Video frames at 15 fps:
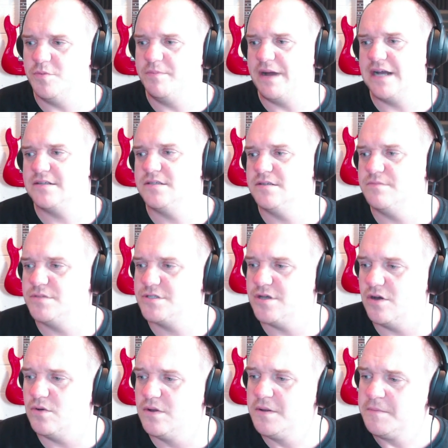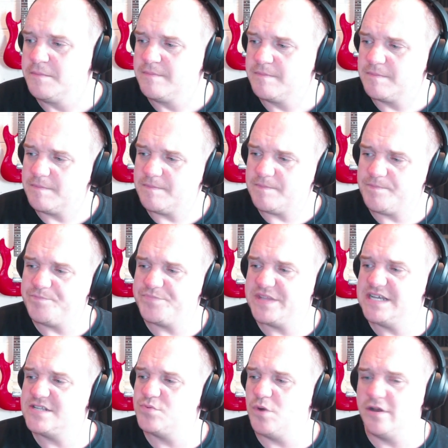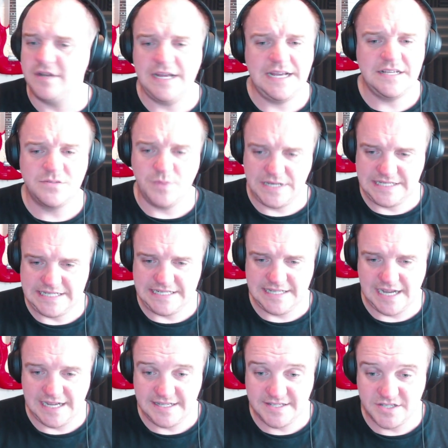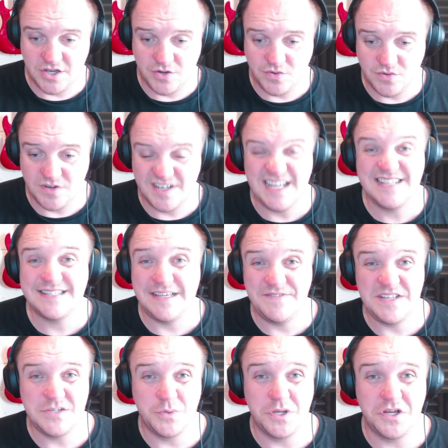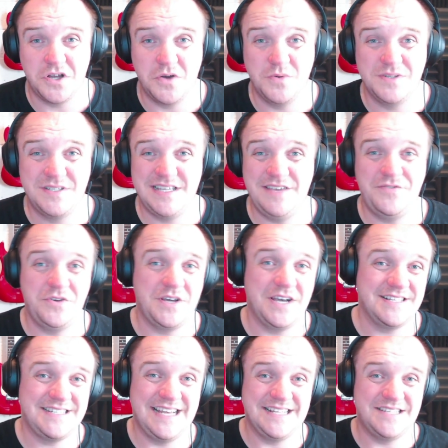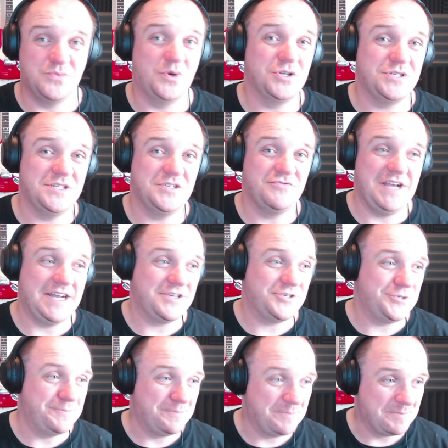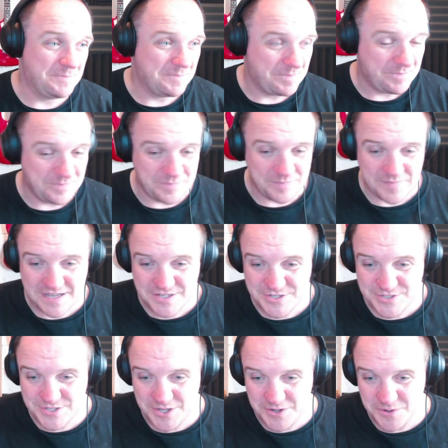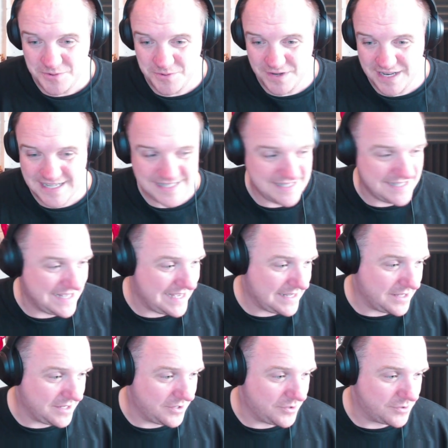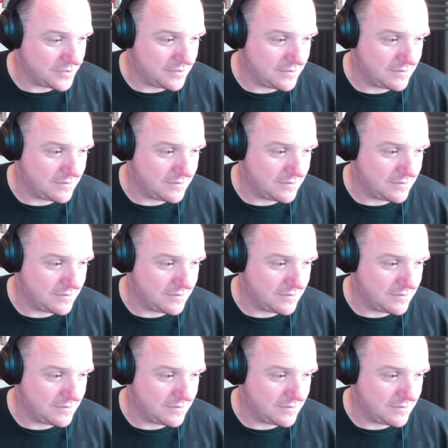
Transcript: come back to them. So this one is Wasted Night. So let's give this one a go and see if you guys get to watch this reaction. So let's take a look.